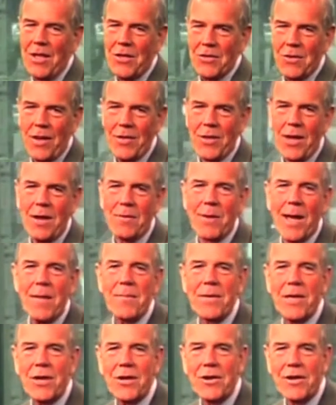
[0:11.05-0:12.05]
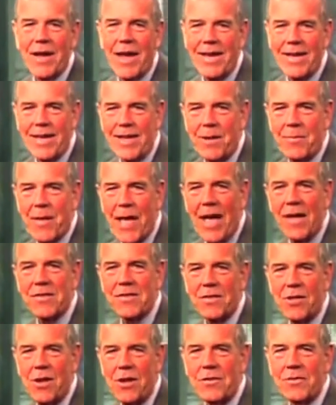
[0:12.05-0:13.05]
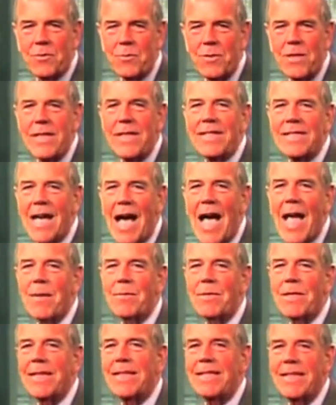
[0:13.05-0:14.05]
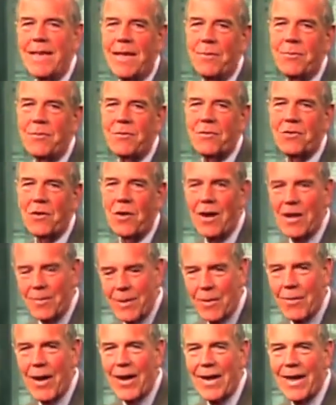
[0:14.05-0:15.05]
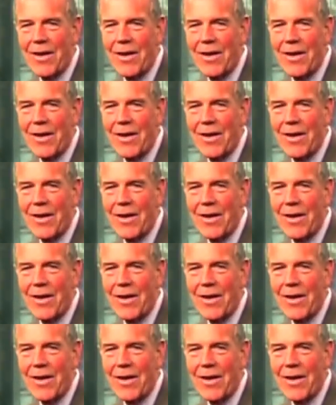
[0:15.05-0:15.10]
So I thought it might be a good idea to pass along some really timely tips. Joining me right